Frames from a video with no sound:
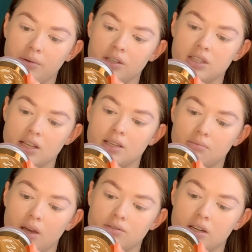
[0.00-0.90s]
setting
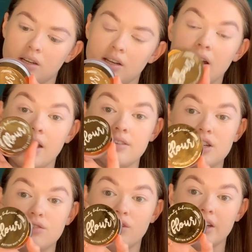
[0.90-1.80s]
powder in the
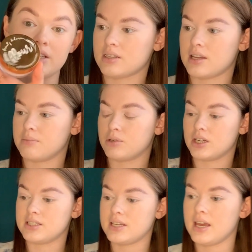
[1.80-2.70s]
shade Rice, and I'm going
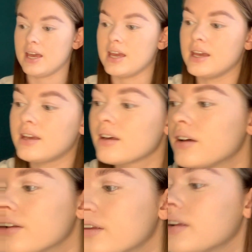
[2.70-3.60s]
to take
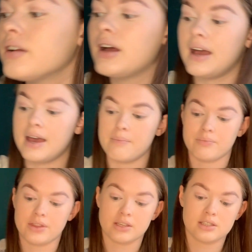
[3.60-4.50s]

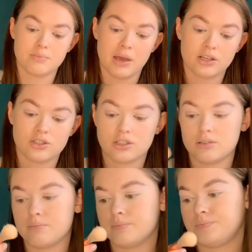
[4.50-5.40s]
the
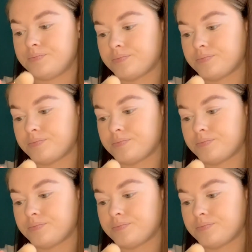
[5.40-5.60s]
Spectrum